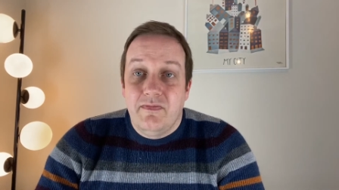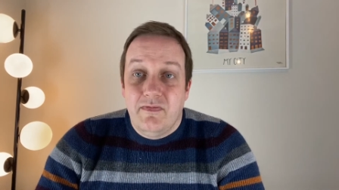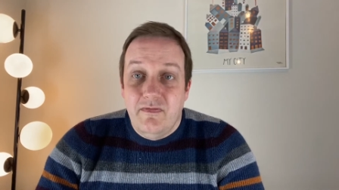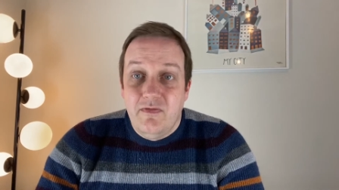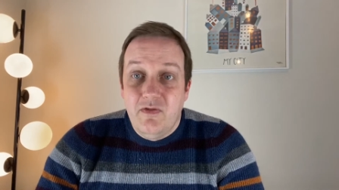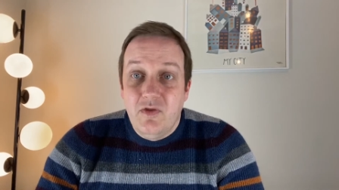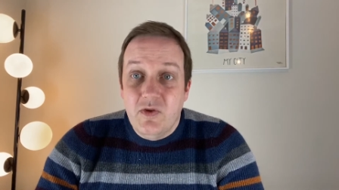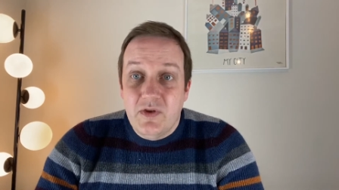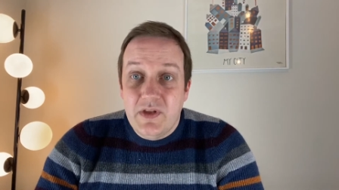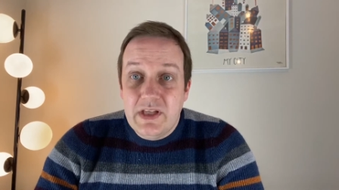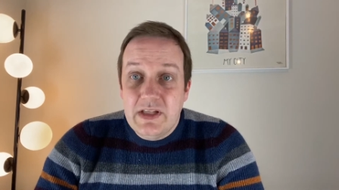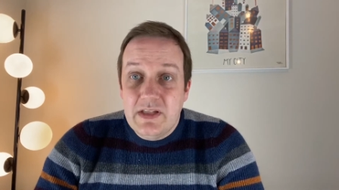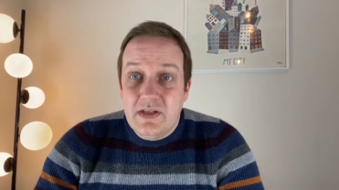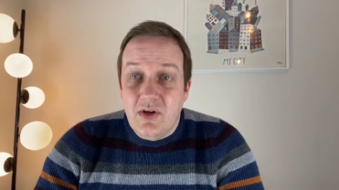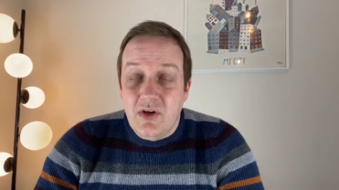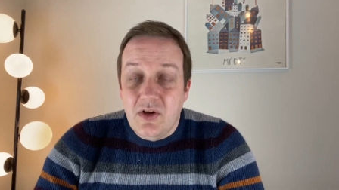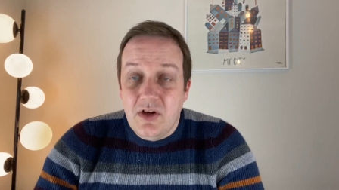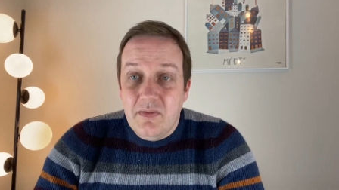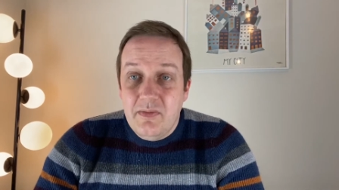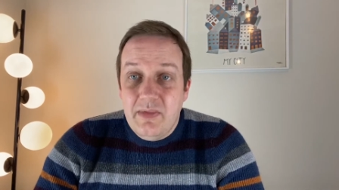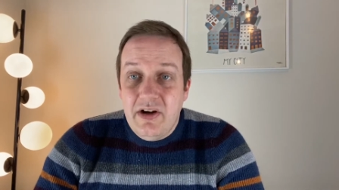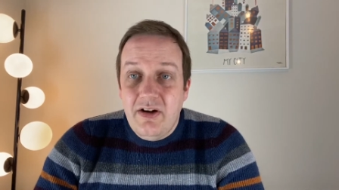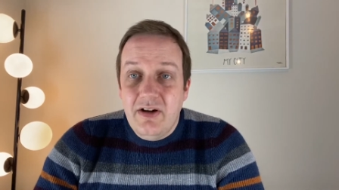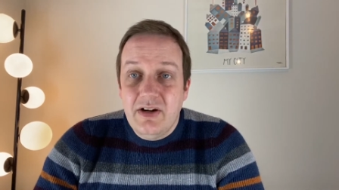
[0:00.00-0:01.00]
for this song
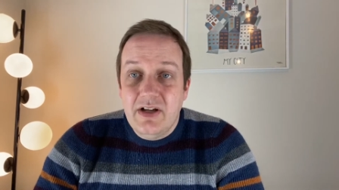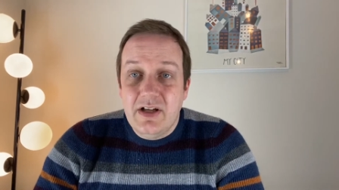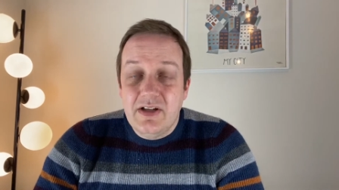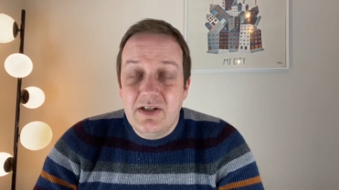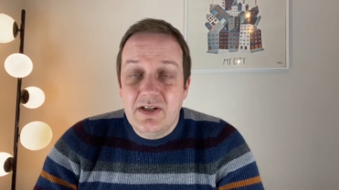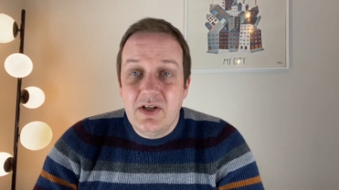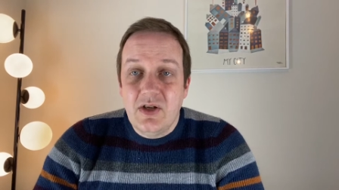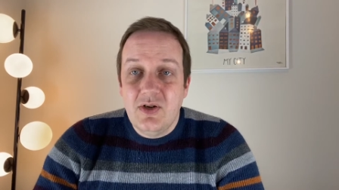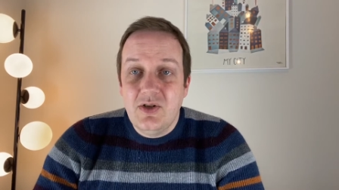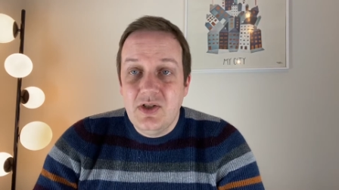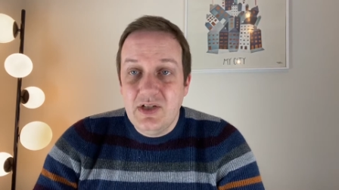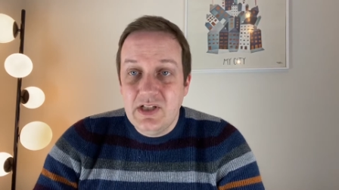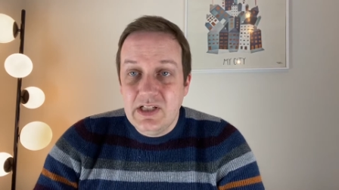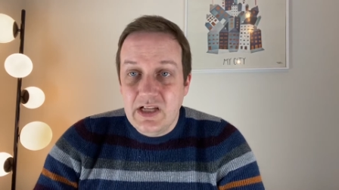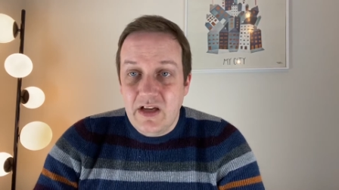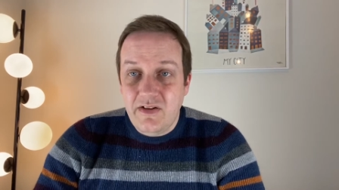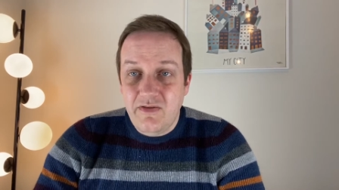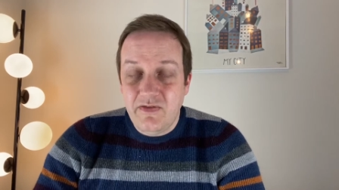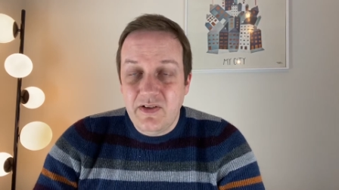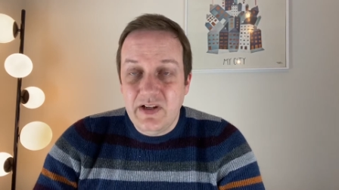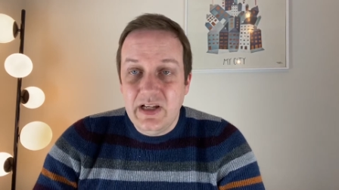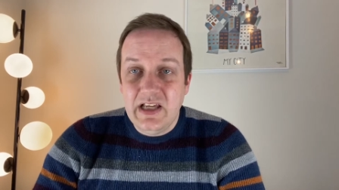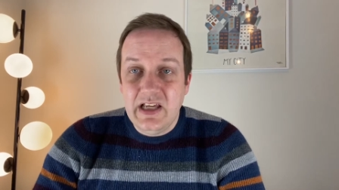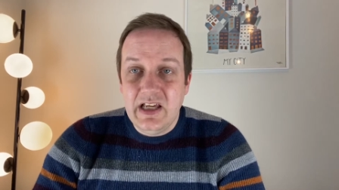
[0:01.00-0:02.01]
America. So she
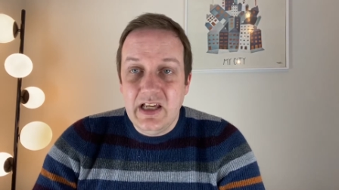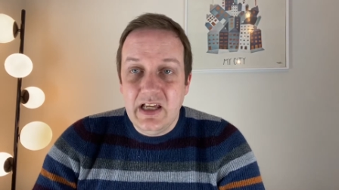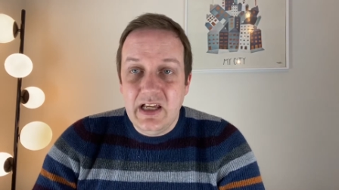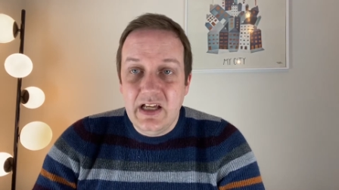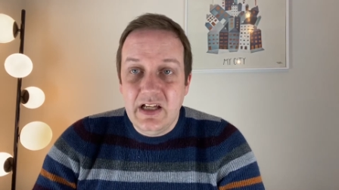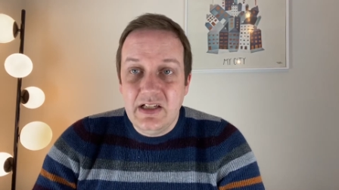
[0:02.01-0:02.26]
definitely